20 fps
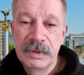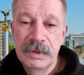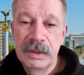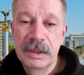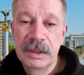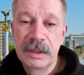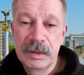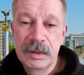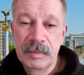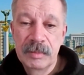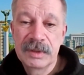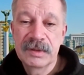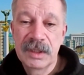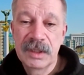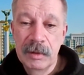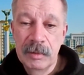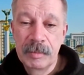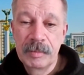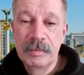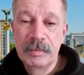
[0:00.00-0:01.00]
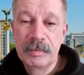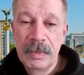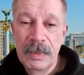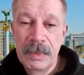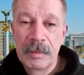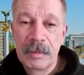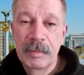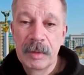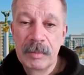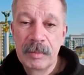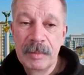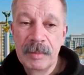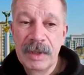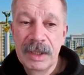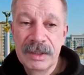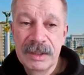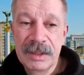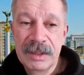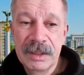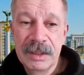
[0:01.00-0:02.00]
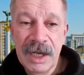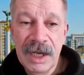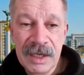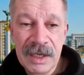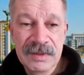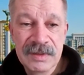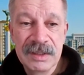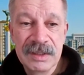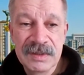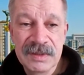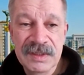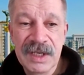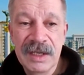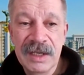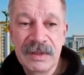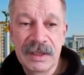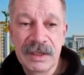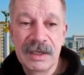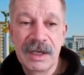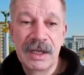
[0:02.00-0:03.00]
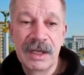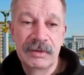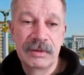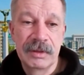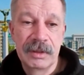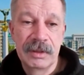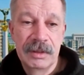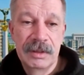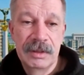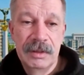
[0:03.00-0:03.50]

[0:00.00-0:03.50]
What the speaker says: let it be so problematic guys inside the country.